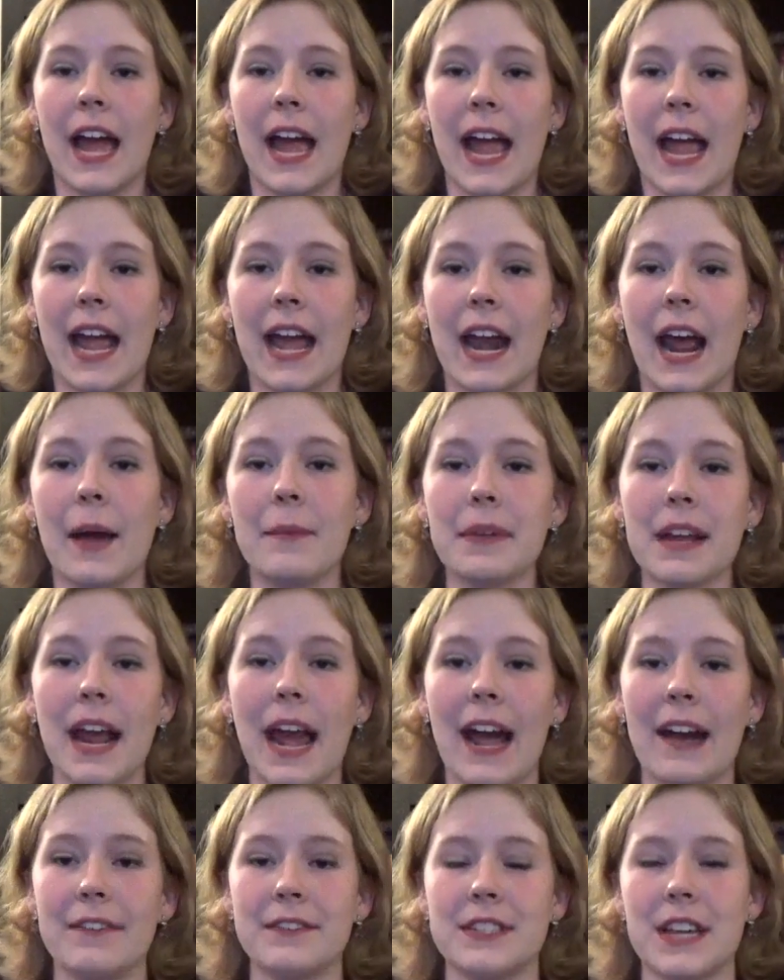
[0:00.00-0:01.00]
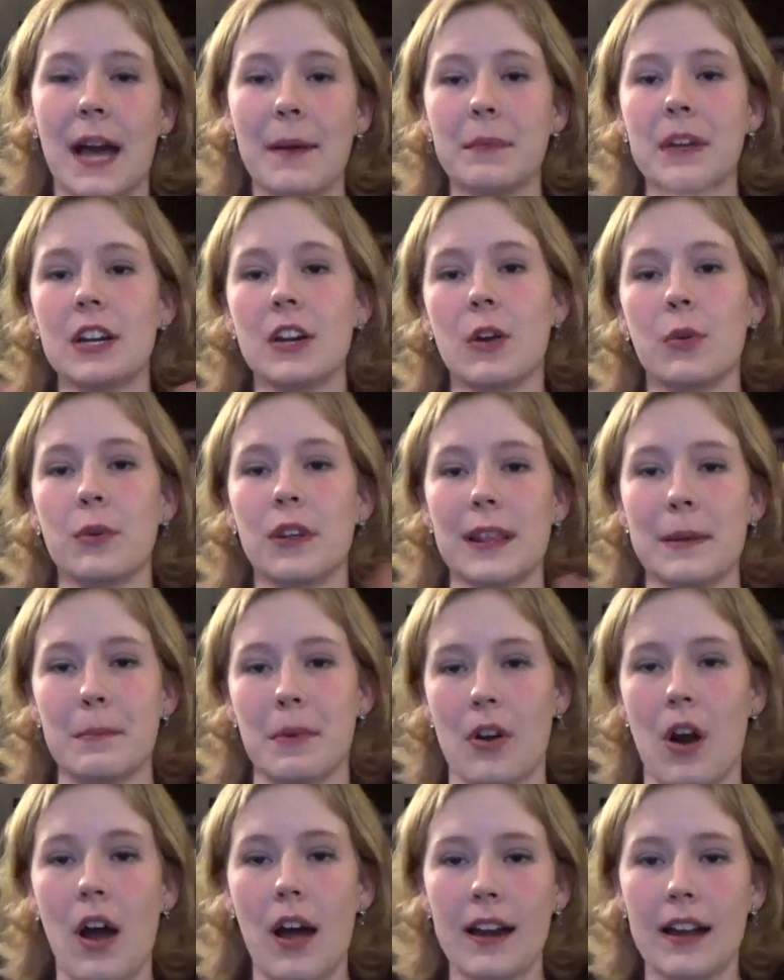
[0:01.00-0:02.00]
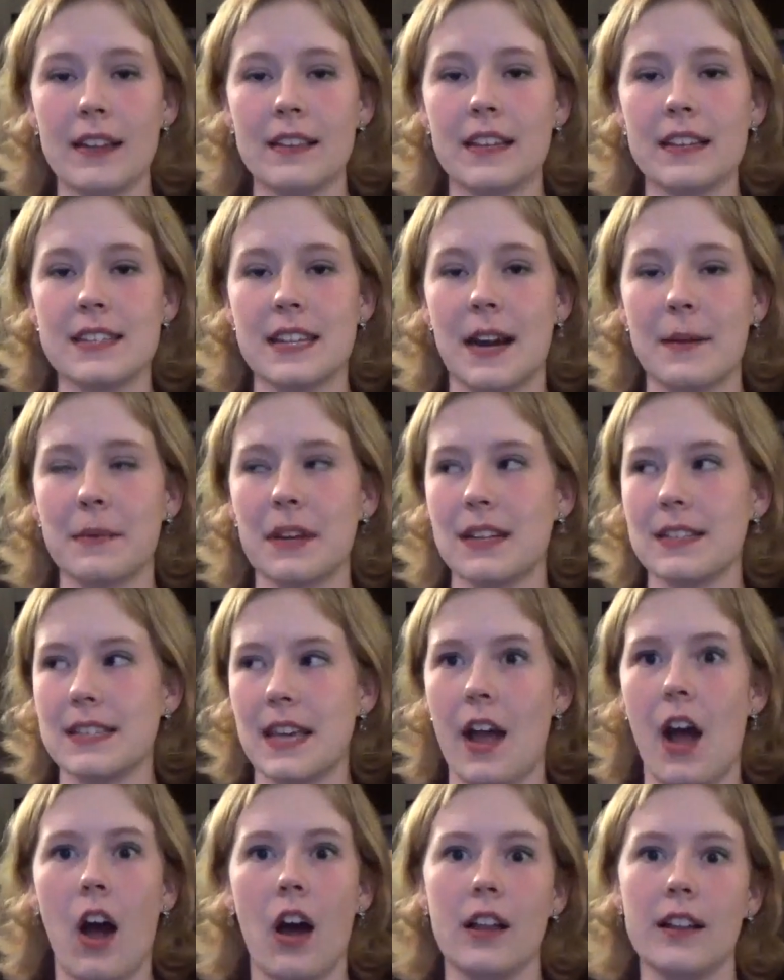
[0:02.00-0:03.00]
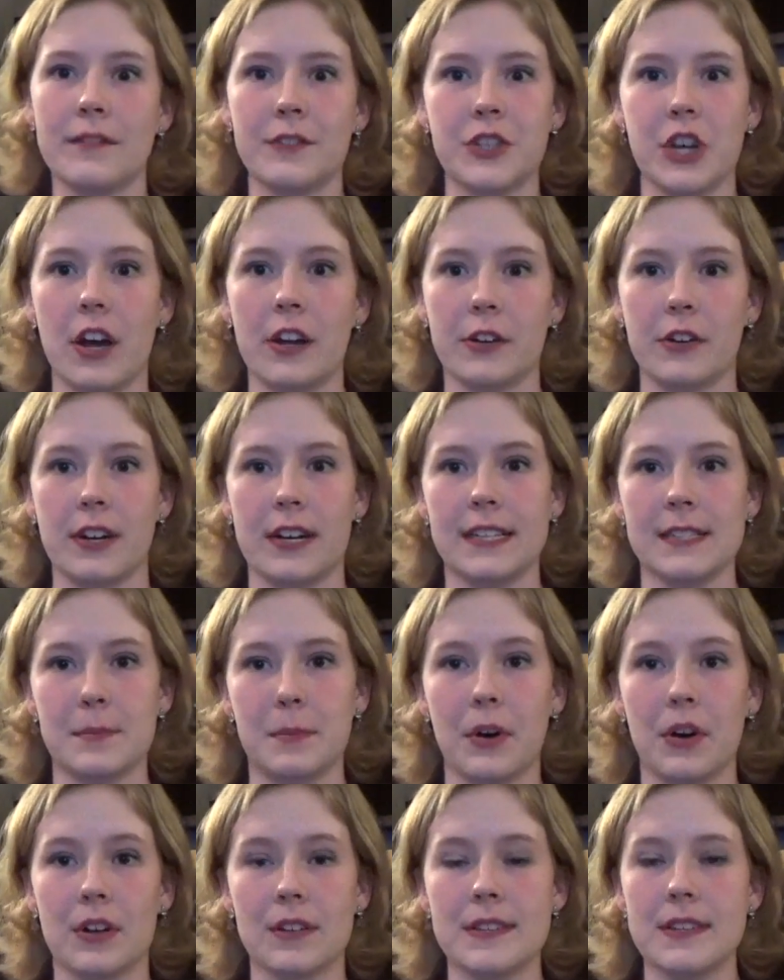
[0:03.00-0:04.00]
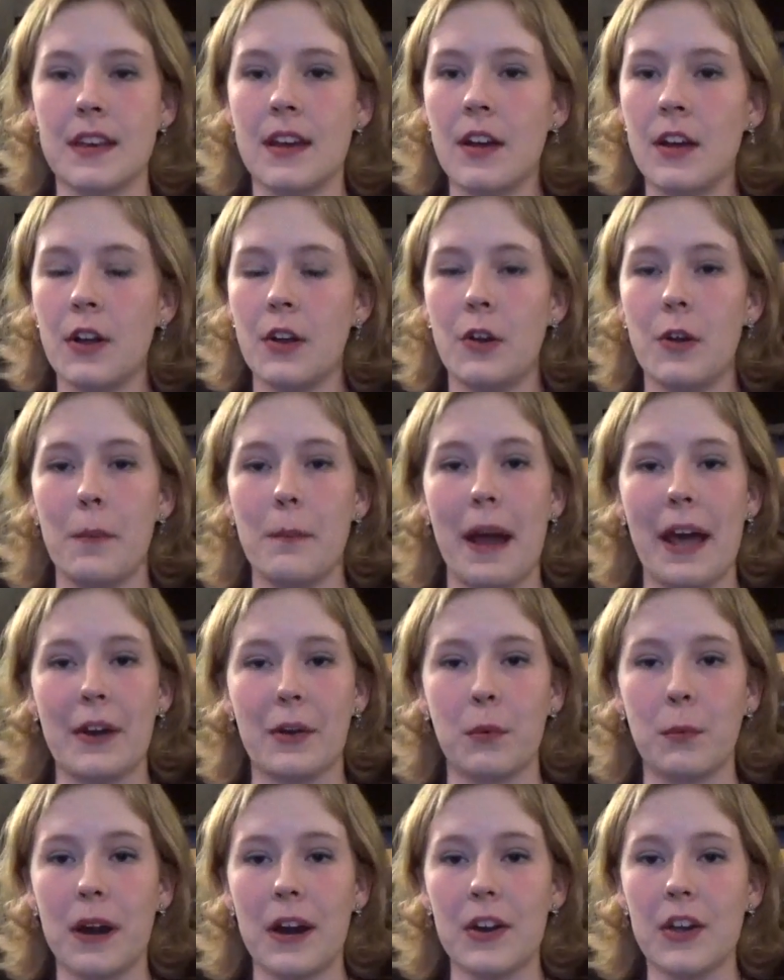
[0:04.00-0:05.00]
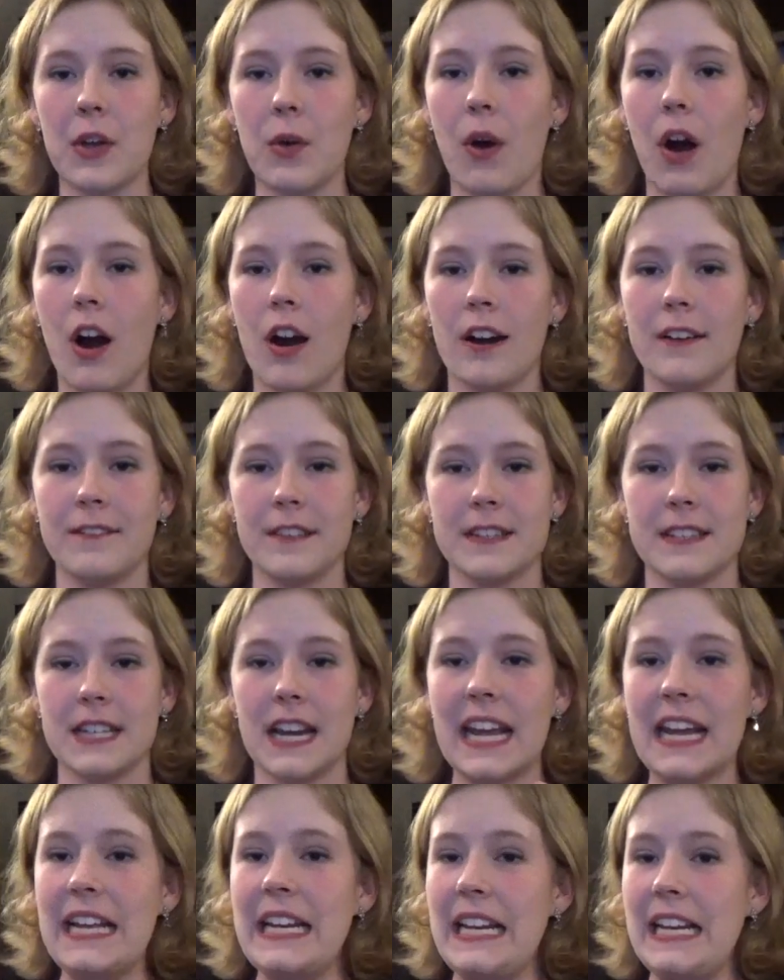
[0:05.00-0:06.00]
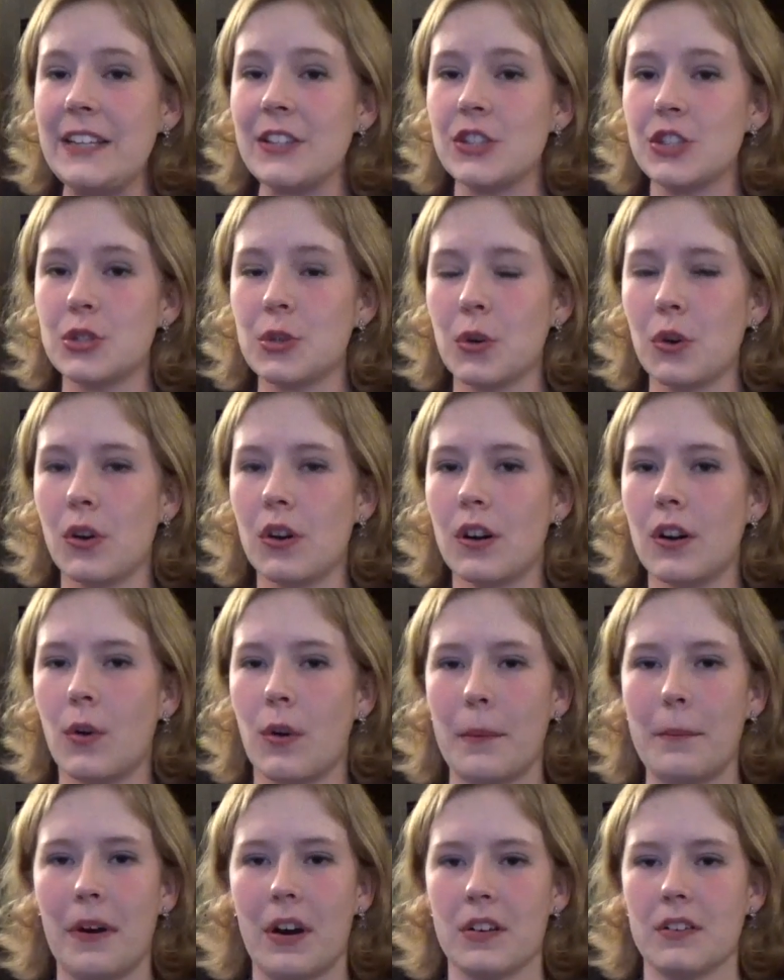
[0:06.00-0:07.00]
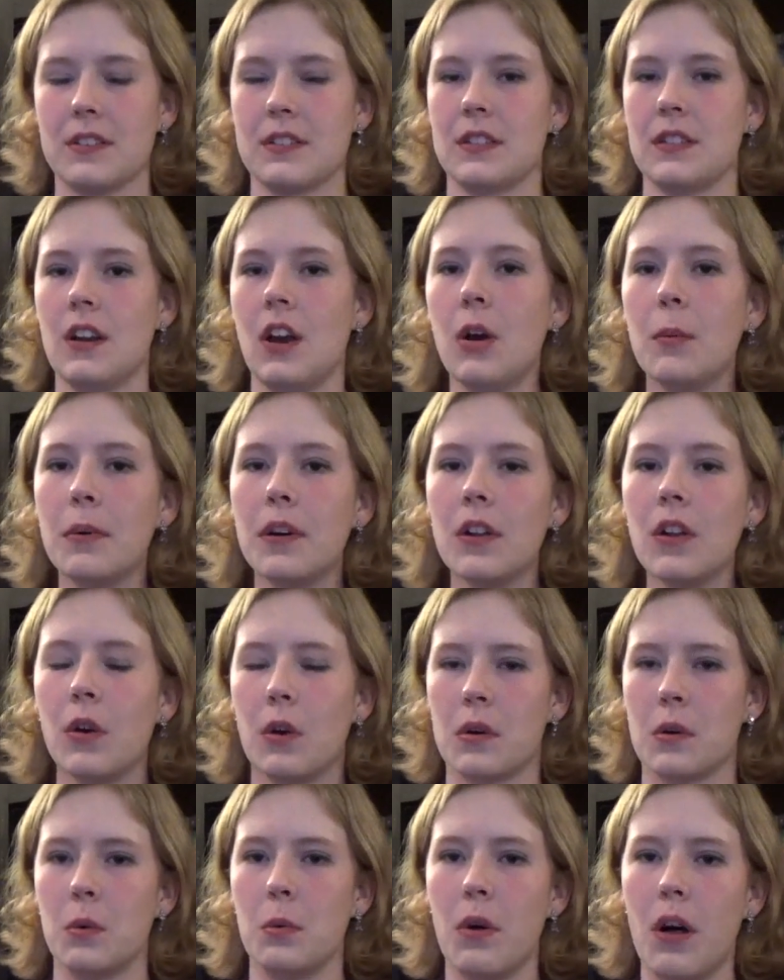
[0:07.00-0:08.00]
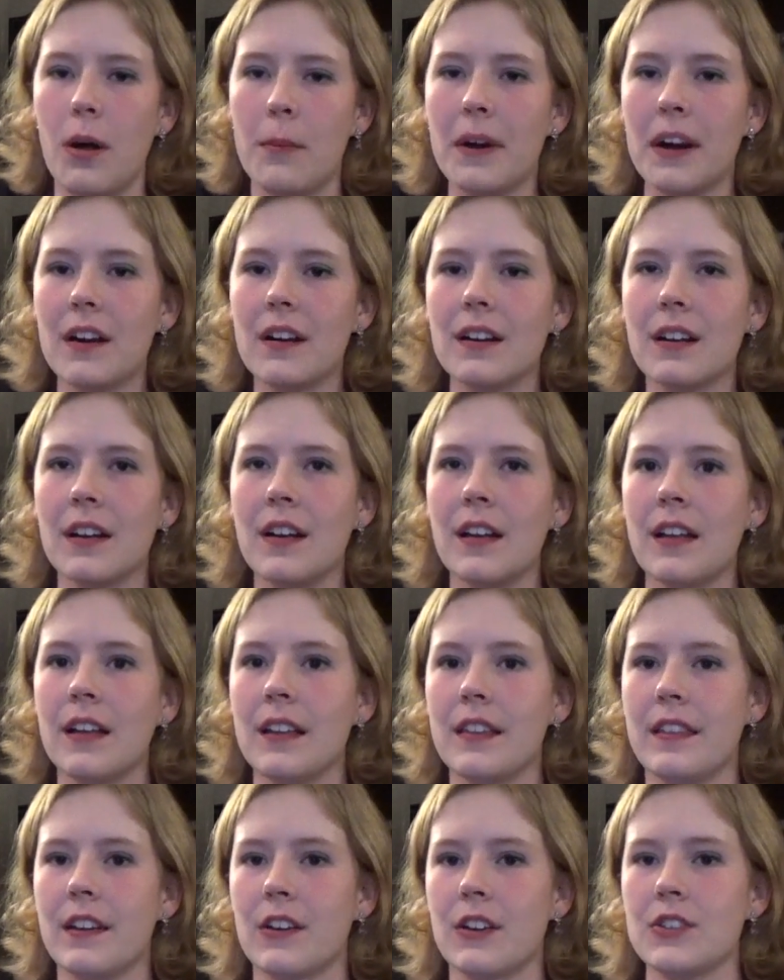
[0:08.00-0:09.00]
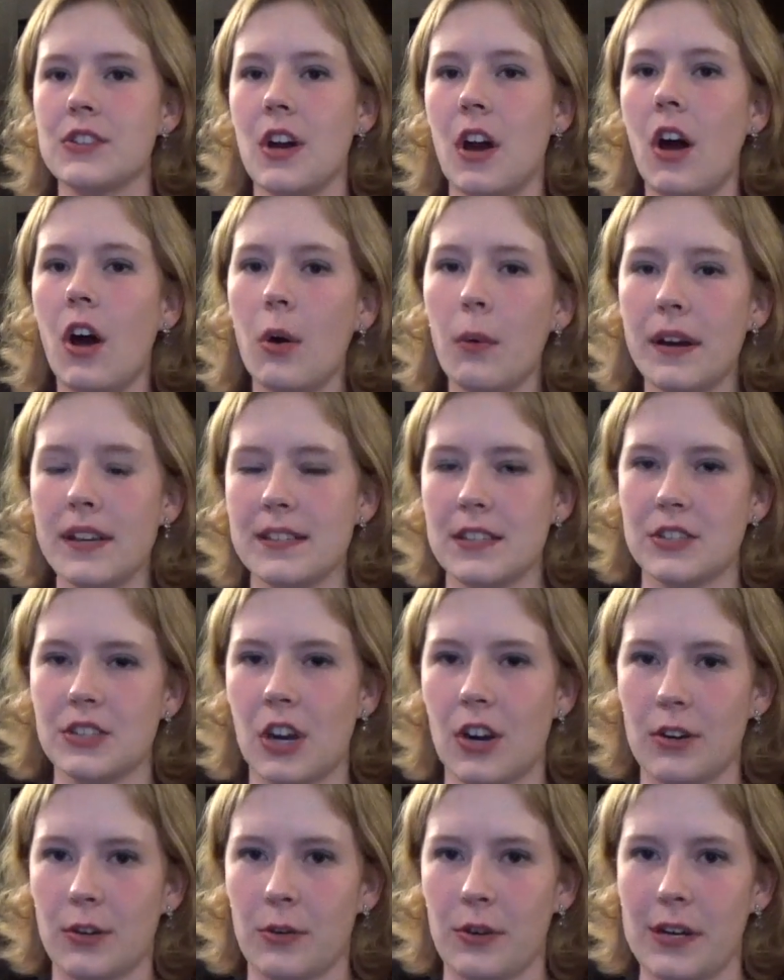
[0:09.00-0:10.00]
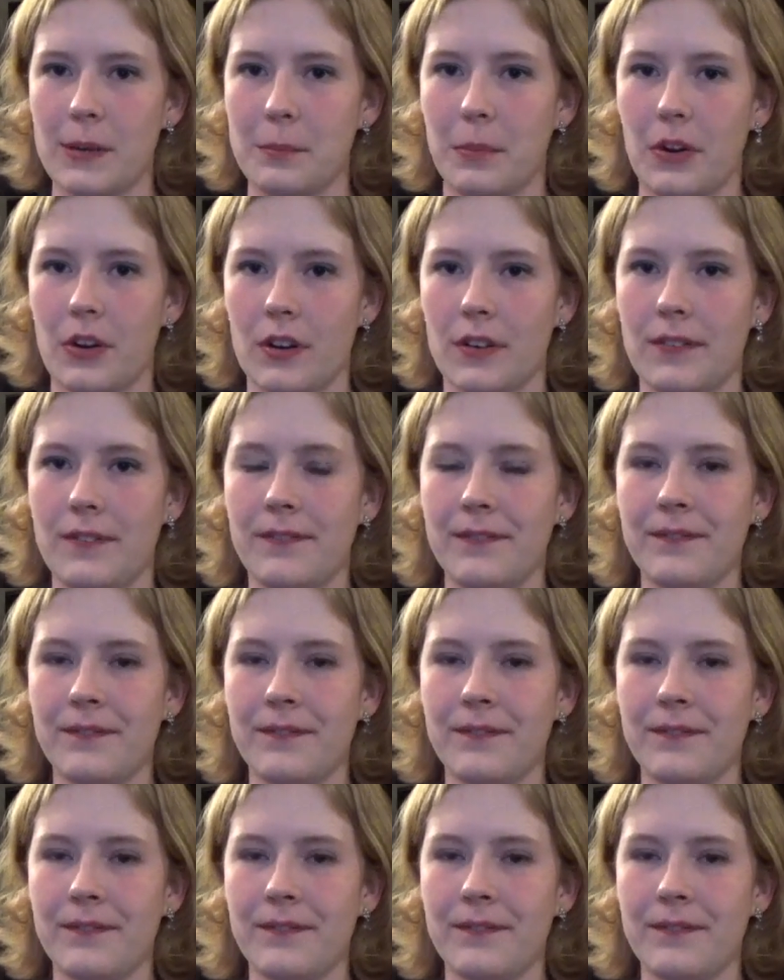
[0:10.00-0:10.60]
And I'm gonna go really broad on this, and I'm gonna say all of John Green's books. No matter where you are, if it's an indie store or Barnes & Noble or Walmart, there is always a John Green book.